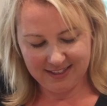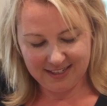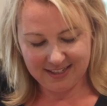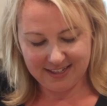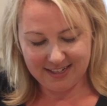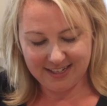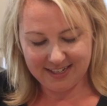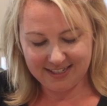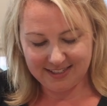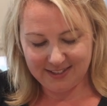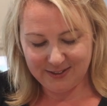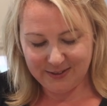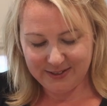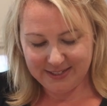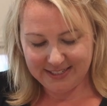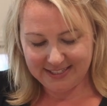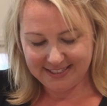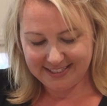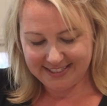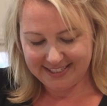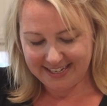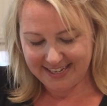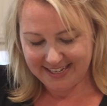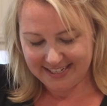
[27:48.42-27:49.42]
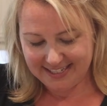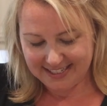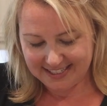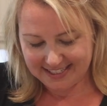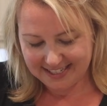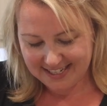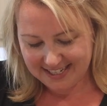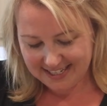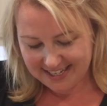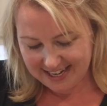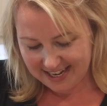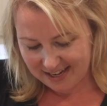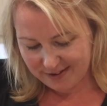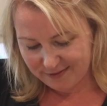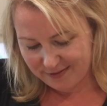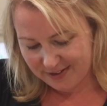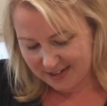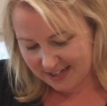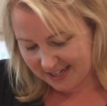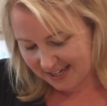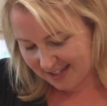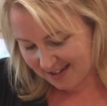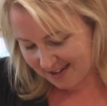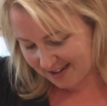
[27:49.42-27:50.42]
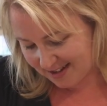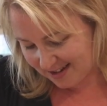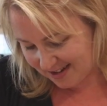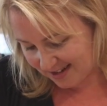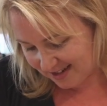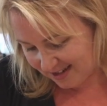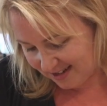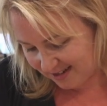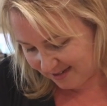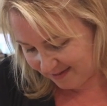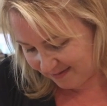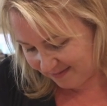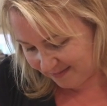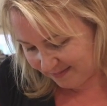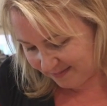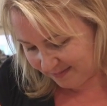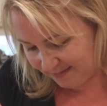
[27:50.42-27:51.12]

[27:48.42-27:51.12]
And as you can see, it doesn't take very long.